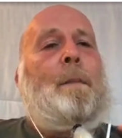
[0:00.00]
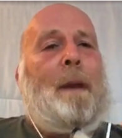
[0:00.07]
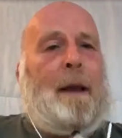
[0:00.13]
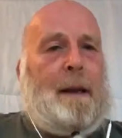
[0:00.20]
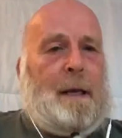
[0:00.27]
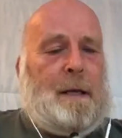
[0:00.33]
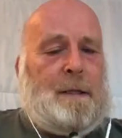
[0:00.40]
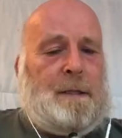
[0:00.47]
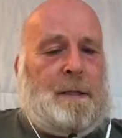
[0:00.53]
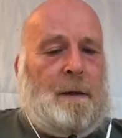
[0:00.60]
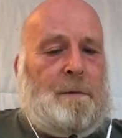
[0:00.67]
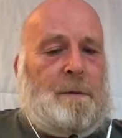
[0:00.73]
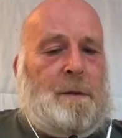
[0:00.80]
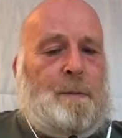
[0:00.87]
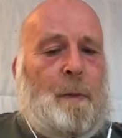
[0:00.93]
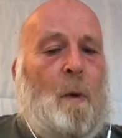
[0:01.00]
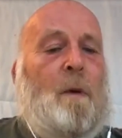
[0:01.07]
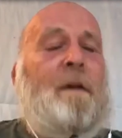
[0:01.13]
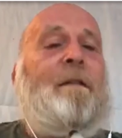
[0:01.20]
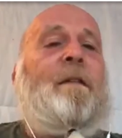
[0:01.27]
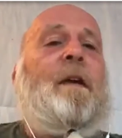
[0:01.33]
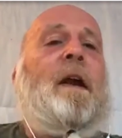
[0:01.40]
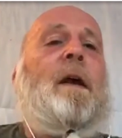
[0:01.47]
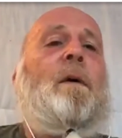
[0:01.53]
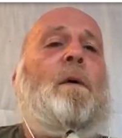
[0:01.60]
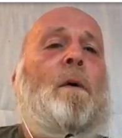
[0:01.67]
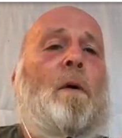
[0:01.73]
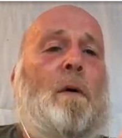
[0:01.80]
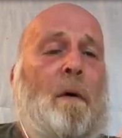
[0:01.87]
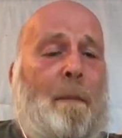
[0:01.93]
planning consultant's point of view
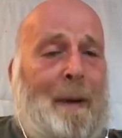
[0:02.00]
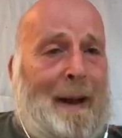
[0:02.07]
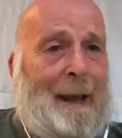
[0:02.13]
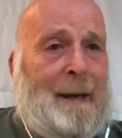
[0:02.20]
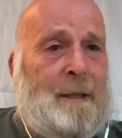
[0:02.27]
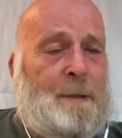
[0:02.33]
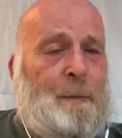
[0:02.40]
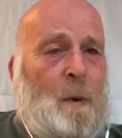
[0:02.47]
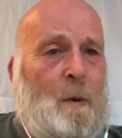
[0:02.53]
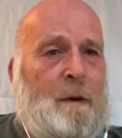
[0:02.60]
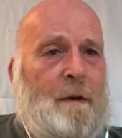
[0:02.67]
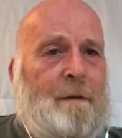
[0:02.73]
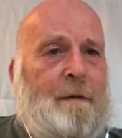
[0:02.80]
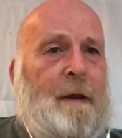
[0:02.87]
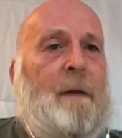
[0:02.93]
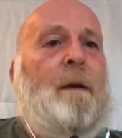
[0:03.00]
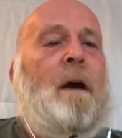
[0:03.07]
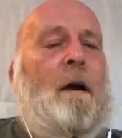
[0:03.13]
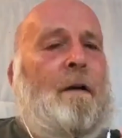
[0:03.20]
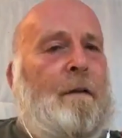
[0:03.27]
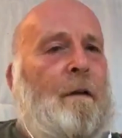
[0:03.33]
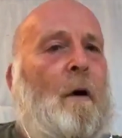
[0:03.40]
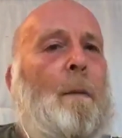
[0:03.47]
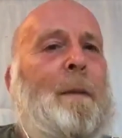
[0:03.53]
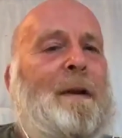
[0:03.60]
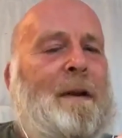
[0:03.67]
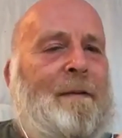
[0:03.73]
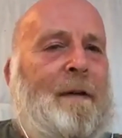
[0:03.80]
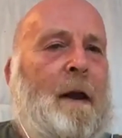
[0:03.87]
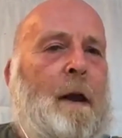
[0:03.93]
or a planner's point of view, from a
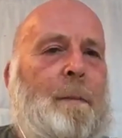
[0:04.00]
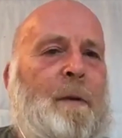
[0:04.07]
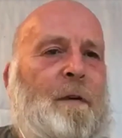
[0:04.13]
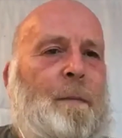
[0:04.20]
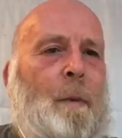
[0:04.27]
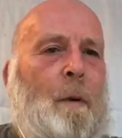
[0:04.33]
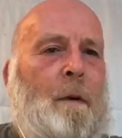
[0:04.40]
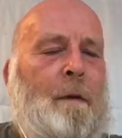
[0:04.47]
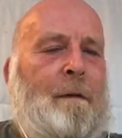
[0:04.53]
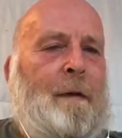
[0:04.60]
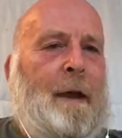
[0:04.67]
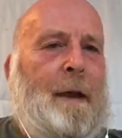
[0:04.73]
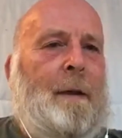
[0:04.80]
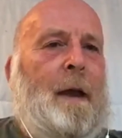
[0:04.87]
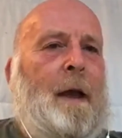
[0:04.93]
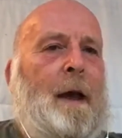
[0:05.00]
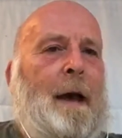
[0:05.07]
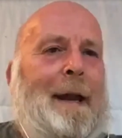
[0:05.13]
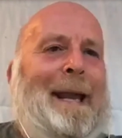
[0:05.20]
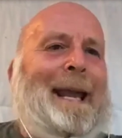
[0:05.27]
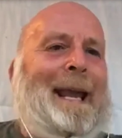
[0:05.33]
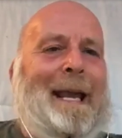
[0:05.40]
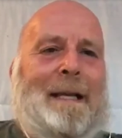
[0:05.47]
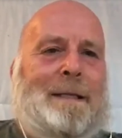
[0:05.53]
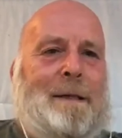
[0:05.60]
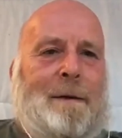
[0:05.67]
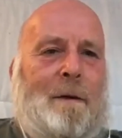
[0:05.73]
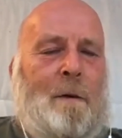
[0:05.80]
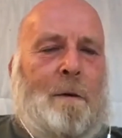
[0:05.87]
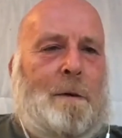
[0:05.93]
developer's point of view. And it
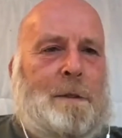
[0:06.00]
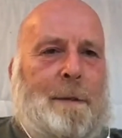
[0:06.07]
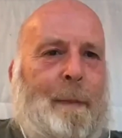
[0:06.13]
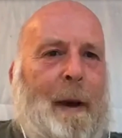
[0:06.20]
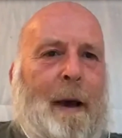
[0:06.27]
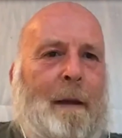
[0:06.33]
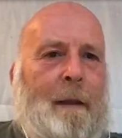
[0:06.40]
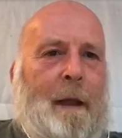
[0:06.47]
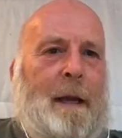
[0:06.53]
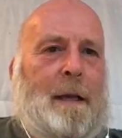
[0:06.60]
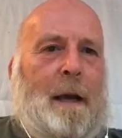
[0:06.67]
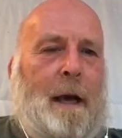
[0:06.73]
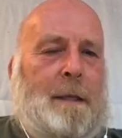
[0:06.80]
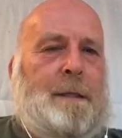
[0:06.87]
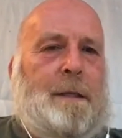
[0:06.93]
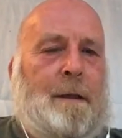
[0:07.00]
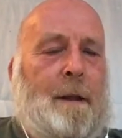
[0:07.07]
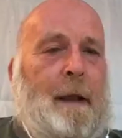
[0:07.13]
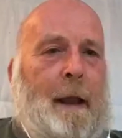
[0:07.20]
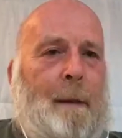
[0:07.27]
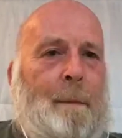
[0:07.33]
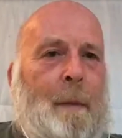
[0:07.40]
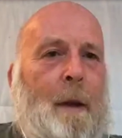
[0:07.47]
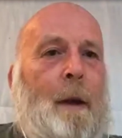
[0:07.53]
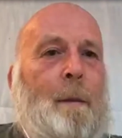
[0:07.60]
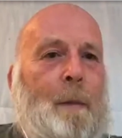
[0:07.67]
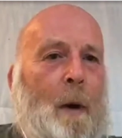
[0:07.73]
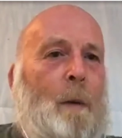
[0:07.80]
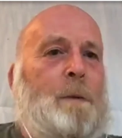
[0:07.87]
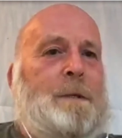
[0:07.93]
isn't always about that, us and them,
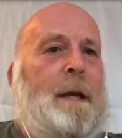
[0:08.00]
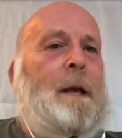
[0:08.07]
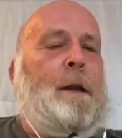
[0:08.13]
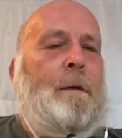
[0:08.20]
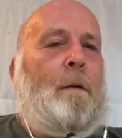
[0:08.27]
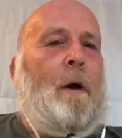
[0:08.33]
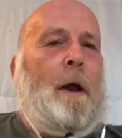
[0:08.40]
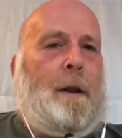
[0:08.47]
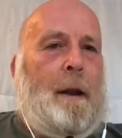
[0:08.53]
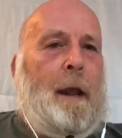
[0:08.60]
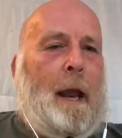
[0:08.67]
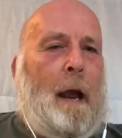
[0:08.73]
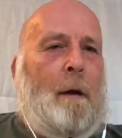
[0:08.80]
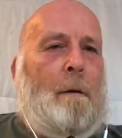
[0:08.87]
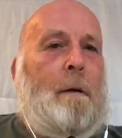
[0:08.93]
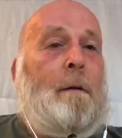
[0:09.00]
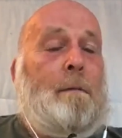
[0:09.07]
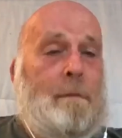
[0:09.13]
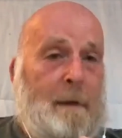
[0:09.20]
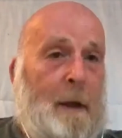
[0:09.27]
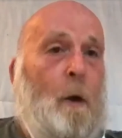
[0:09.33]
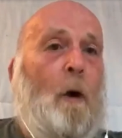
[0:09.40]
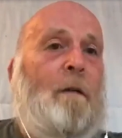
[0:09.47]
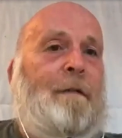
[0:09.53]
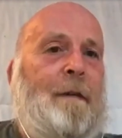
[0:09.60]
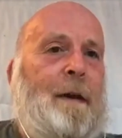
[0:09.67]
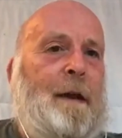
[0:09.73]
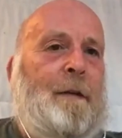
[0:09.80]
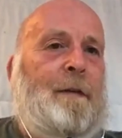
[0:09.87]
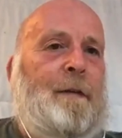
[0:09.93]
but I will tell you right now, it
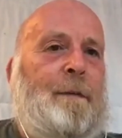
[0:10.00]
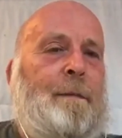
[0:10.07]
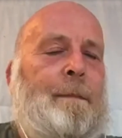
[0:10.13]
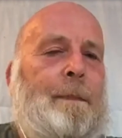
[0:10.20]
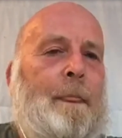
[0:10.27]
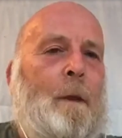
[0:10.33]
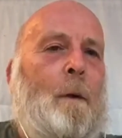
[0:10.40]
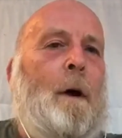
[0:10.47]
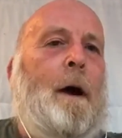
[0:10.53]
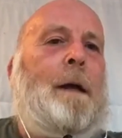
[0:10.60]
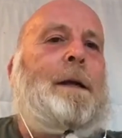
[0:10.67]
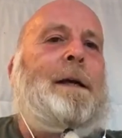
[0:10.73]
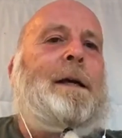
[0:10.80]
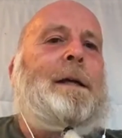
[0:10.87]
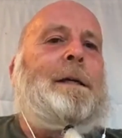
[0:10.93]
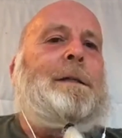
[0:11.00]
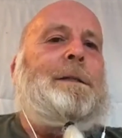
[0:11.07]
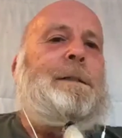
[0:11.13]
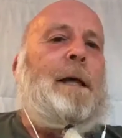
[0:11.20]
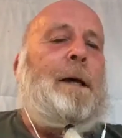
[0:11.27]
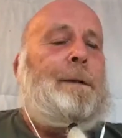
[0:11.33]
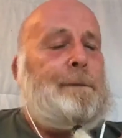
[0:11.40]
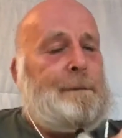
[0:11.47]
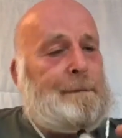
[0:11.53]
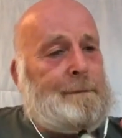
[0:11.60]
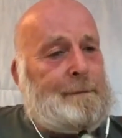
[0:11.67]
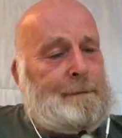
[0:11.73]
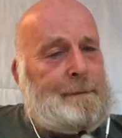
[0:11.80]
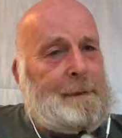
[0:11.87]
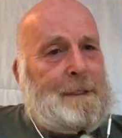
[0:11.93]
often is. Okay, so
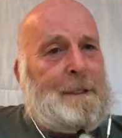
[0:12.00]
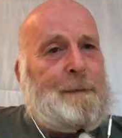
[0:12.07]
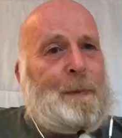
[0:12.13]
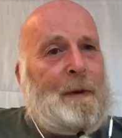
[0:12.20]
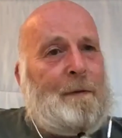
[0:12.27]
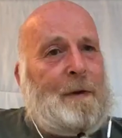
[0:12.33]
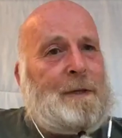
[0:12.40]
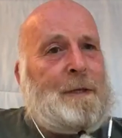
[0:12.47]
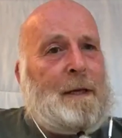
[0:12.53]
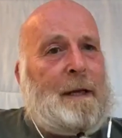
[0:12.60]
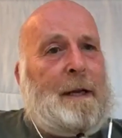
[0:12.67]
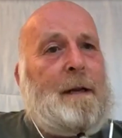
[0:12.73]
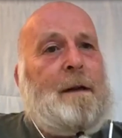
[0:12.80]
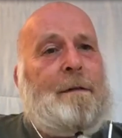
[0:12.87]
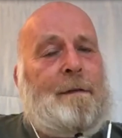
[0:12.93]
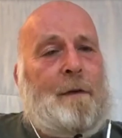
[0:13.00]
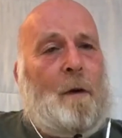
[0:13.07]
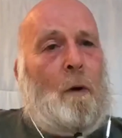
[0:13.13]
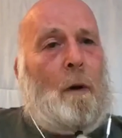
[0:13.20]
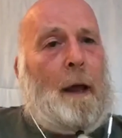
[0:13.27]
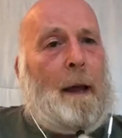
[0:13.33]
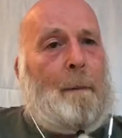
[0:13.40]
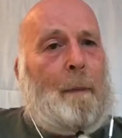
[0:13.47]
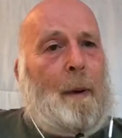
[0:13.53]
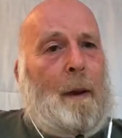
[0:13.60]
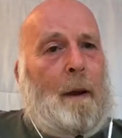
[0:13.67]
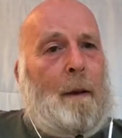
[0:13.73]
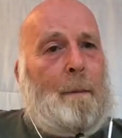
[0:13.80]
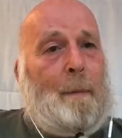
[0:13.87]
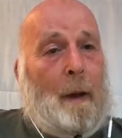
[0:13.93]
this has been Richard Little for your land
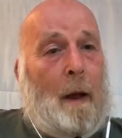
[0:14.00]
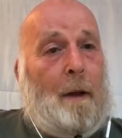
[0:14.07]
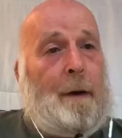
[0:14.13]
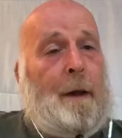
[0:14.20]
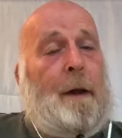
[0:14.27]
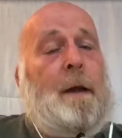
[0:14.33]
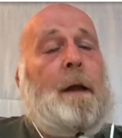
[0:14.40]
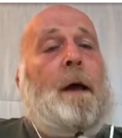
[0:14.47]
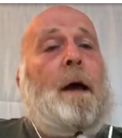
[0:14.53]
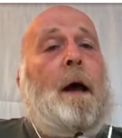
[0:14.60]
partner,